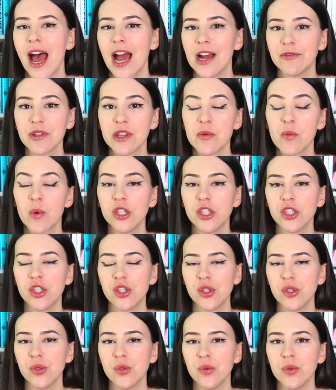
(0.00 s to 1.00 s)
I really wanted
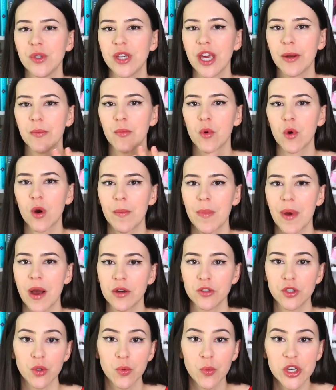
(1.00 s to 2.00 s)
to get more
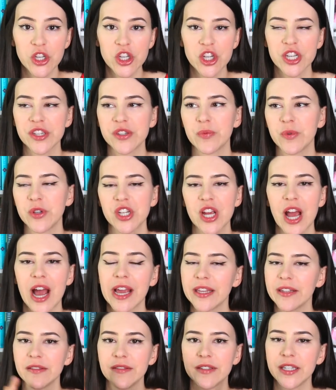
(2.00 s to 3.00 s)
about the witches, which
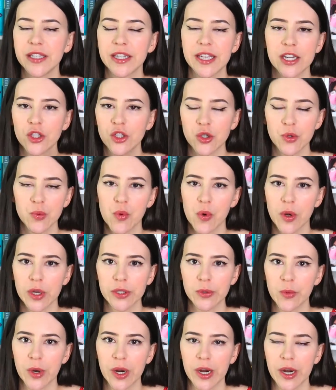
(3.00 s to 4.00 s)
I didn't get to a
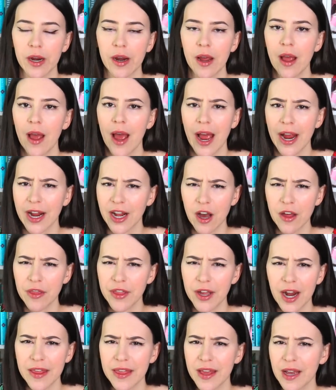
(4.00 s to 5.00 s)
point where I got
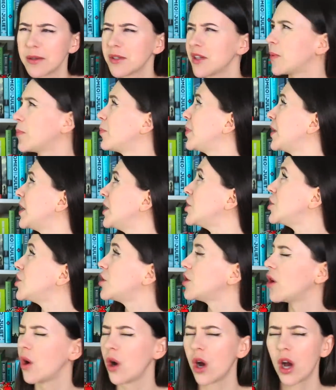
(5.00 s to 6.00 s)
there. I think I was at
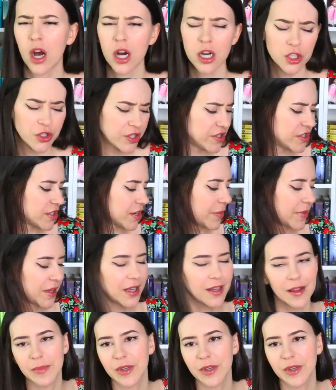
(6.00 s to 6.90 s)
page one hundred and something.